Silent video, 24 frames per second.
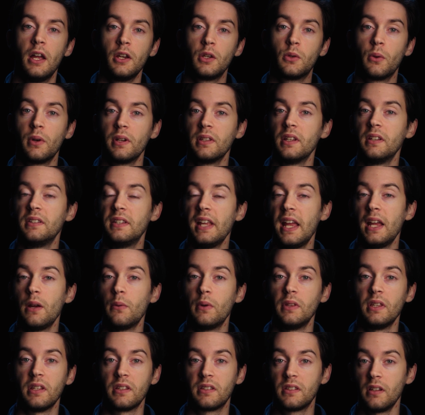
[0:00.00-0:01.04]
during the day
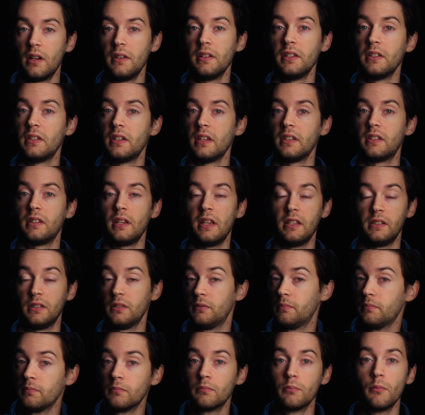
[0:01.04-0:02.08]
when the sun is at
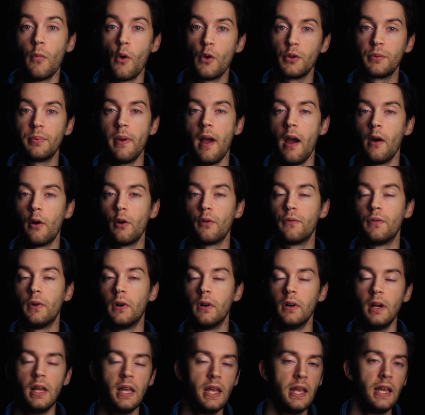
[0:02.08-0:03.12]
its most powerful.